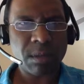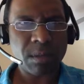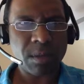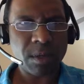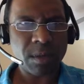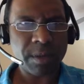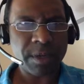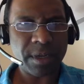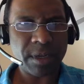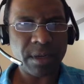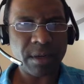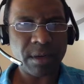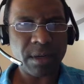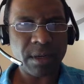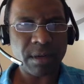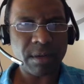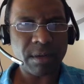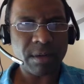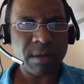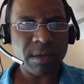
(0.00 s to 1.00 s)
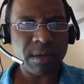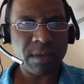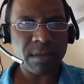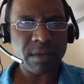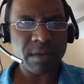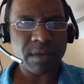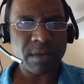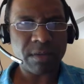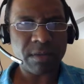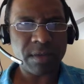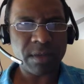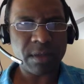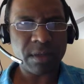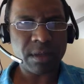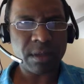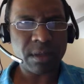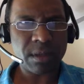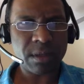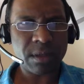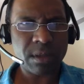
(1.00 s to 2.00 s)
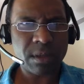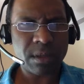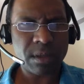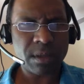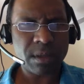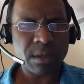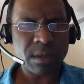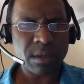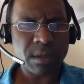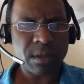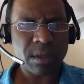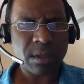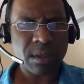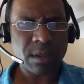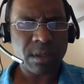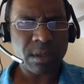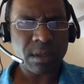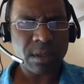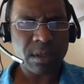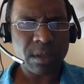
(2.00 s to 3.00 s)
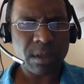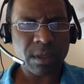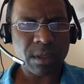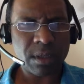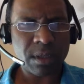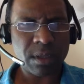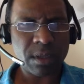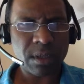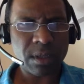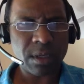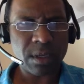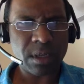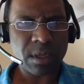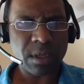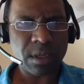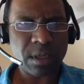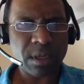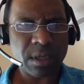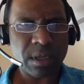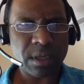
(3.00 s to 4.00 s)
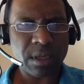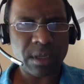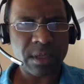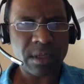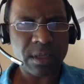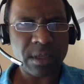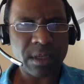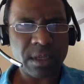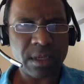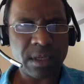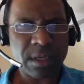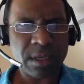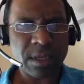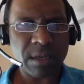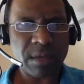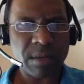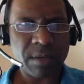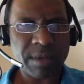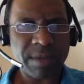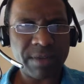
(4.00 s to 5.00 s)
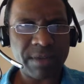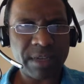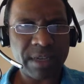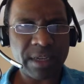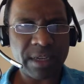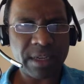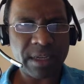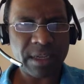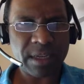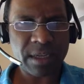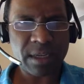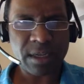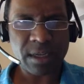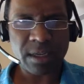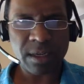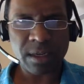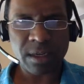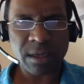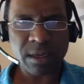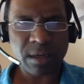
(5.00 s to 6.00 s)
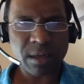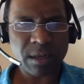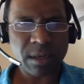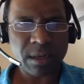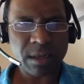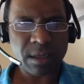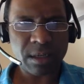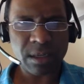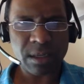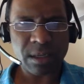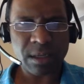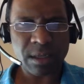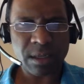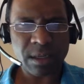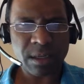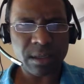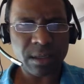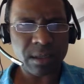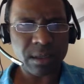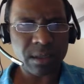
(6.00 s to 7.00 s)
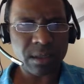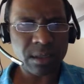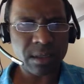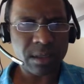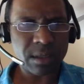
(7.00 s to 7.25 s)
where are we here? Yeah, JSFiddle. And then the last tag that we have to add here is